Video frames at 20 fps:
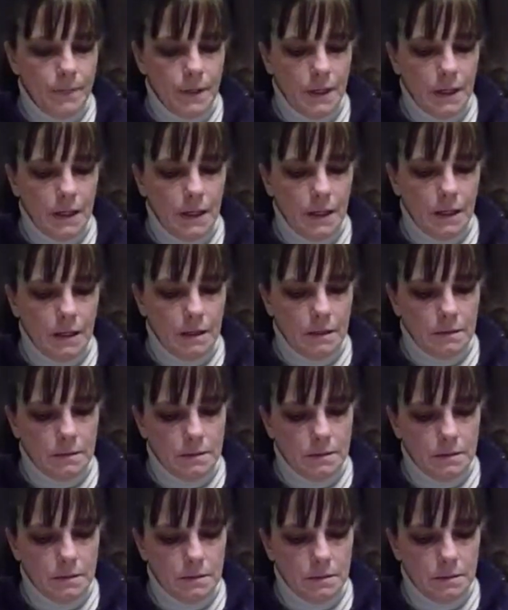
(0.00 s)
And,
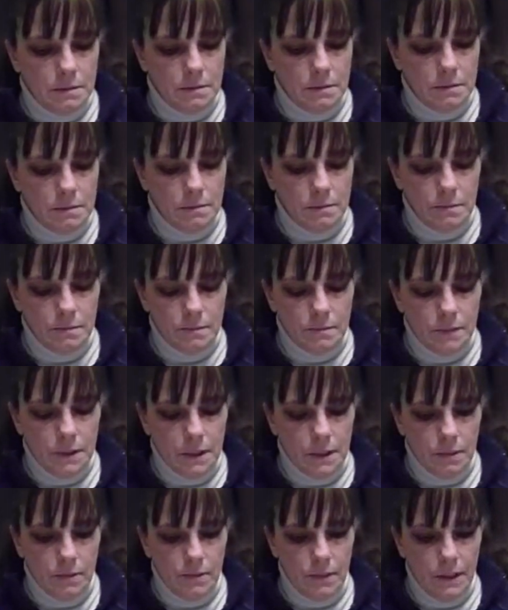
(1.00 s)
you
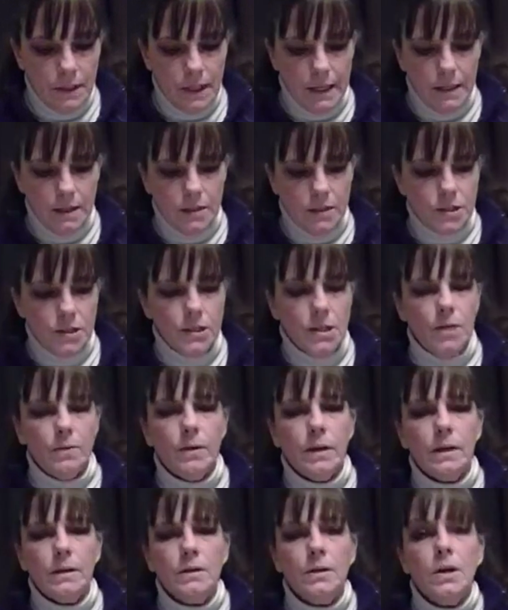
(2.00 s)
know, we like
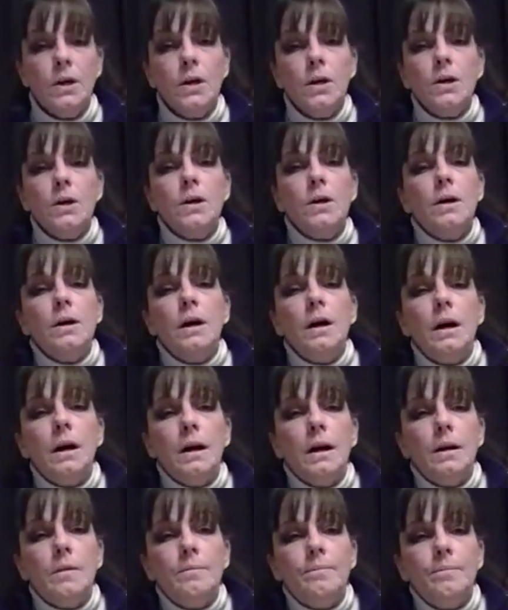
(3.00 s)
showing
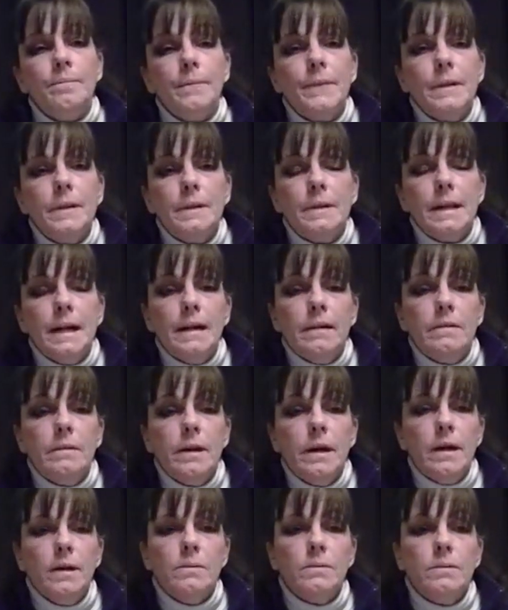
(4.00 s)
the town
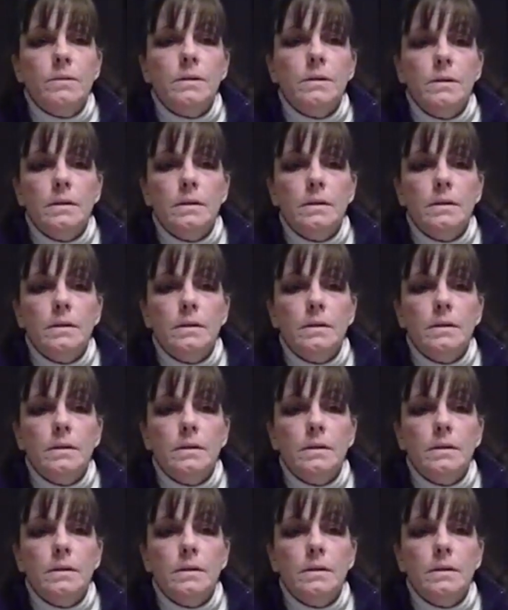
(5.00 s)
how,